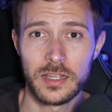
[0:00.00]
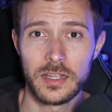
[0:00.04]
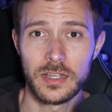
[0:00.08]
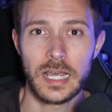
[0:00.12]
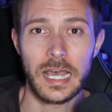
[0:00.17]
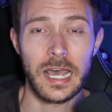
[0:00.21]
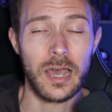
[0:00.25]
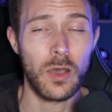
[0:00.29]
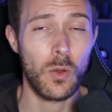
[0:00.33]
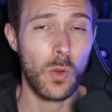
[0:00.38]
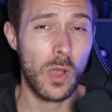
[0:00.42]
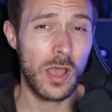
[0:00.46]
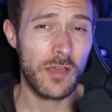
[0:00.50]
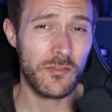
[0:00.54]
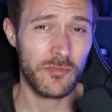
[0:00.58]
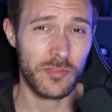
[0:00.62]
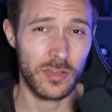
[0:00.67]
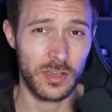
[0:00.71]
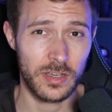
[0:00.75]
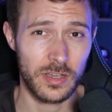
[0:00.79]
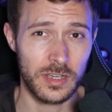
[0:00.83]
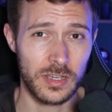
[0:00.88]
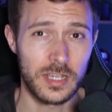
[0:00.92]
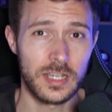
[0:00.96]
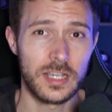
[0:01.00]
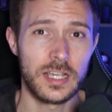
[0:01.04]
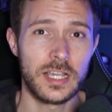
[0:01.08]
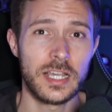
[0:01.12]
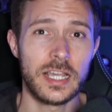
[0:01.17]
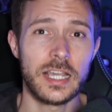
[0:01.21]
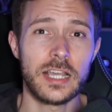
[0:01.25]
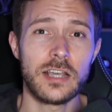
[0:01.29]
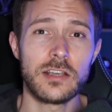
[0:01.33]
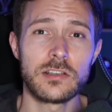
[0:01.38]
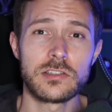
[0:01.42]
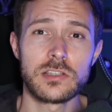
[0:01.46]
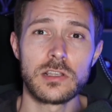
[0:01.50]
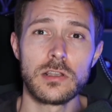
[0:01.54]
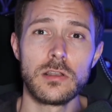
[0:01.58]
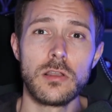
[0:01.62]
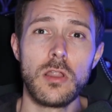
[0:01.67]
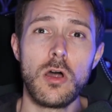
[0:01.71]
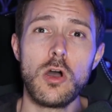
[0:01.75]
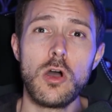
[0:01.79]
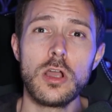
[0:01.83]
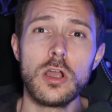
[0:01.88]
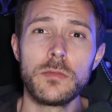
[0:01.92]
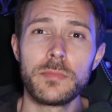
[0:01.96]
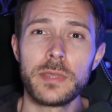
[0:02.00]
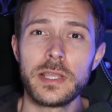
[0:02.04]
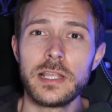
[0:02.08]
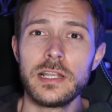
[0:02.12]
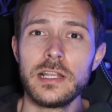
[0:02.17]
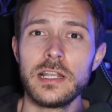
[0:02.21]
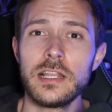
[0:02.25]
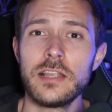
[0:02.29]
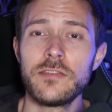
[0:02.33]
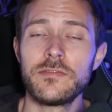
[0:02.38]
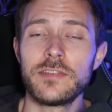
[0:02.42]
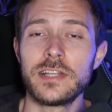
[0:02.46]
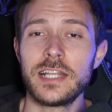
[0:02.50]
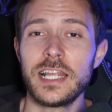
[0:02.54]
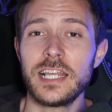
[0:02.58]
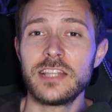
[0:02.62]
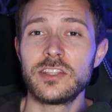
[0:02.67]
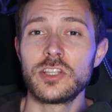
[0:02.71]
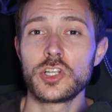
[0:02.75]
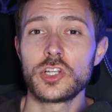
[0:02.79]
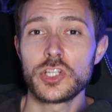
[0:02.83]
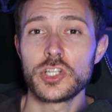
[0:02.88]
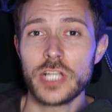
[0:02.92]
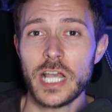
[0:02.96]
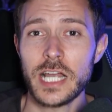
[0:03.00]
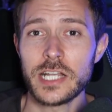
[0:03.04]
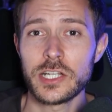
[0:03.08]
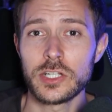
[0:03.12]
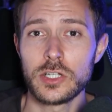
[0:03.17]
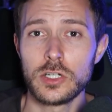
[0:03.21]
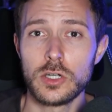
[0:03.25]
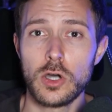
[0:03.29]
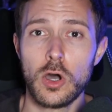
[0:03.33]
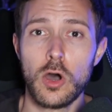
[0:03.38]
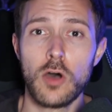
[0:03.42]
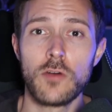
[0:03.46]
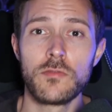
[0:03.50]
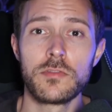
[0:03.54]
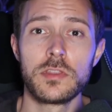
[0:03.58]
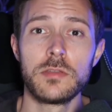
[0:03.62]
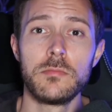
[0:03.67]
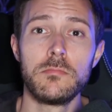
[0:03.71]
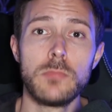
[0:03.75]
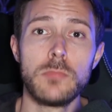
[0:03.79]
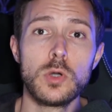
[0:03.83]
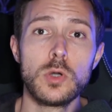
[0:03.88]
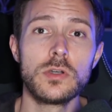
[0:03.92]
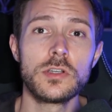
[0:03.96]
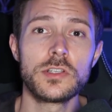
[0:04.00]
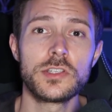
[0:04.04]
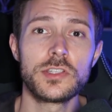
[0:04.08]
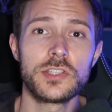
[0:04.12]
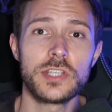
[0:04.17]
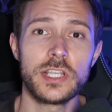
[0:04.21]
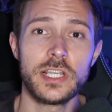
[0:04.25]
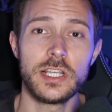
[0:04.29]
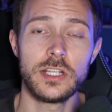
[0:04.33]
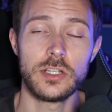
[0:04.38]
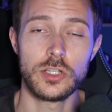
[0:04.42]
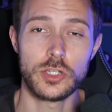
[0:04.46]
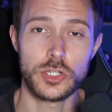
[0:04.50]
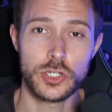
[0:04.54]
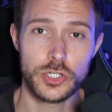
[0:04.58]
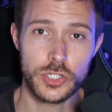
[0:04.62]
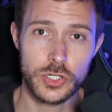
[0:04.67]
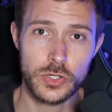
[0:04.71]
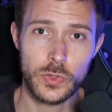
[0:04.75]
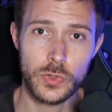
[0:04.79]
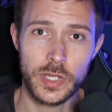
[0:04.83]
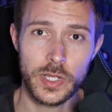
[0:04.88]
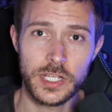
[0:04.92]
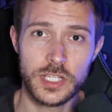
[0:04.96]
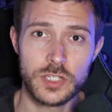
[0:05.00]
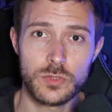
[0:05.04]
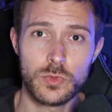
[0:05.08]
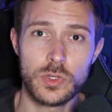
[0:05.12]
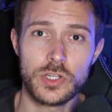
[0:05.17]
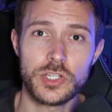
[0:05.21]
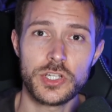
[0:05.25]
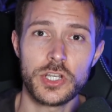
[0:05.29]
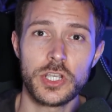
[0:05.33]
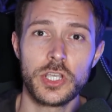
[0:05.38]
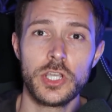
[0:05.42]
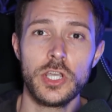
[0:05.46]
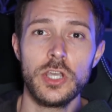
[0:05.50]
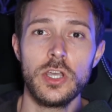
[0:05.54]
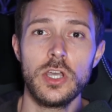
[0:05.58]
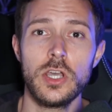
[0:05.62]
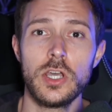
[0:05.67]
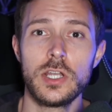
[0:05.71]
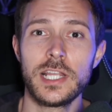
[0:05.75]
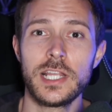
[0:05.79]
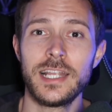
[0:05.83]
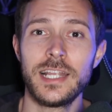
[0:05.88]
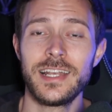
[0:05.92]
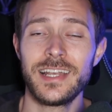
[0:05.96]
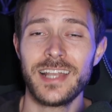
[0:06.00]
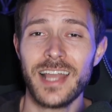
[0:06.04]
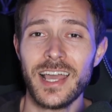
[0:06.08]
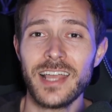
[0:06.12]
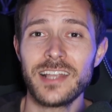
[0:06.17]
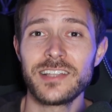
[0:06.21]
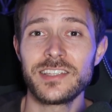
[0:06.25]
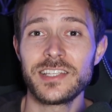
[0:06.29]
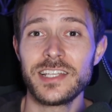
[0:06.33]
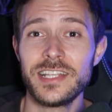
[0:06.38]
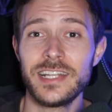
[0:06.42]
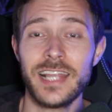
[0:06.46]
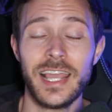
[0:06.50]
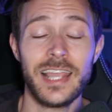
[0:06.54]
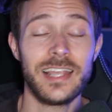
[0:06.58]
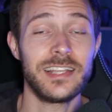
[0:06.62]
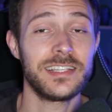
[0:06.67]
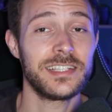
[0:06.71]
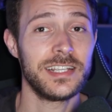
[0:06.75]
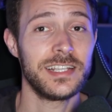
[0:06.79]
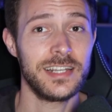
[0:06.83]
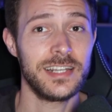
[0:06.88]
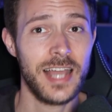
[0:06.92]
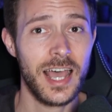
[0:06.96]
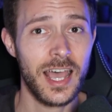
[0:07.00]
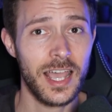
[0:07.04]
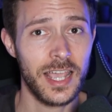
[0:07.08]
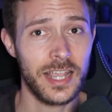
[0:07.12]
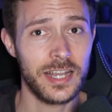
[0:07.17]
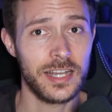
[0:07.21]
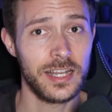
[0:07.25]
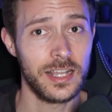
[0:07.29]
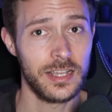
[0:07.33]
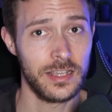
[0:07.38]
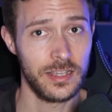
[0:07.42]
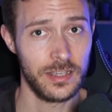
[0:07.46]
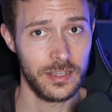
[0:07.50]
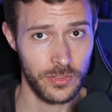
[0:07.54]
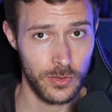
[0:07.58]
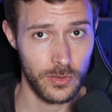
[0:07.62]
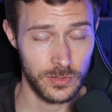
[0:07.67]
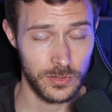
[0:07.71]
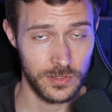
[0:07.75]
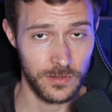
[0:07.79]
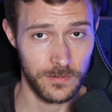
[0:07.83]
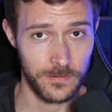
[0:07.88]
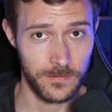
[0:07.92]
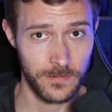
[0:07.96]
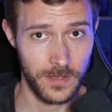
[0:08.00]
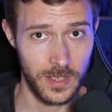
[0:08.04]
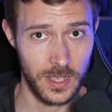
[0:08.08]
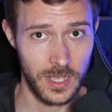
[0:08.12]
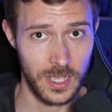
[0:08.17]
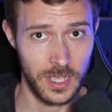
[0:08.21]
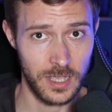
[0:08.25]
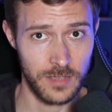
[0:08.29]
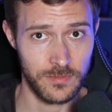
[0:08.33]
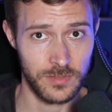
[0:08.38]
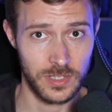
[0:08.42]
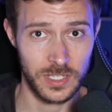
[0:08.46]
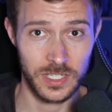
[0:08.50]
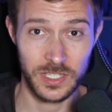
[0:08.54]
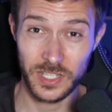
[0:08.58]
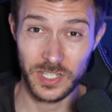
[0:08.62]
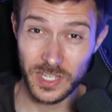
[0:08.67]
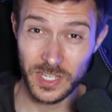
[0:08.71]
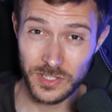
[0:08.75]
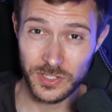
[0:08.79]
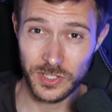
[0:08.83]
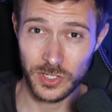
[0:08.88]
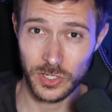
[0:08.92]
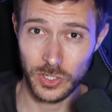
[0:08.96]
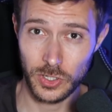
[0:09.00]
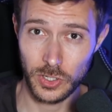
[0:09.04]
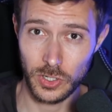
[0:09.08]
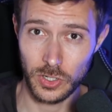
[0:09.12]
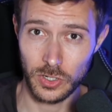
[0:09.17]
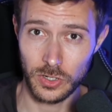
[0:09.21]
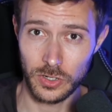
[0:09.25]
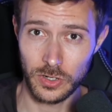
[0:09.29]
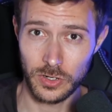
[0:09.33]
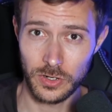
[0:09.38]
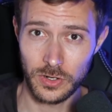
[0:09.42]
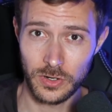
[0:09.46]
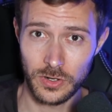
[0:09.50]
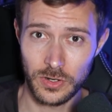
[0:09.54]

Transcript: However, it has long been living in the shadow of the Monkseaton shootings which occurred in 1989, 35 years ago.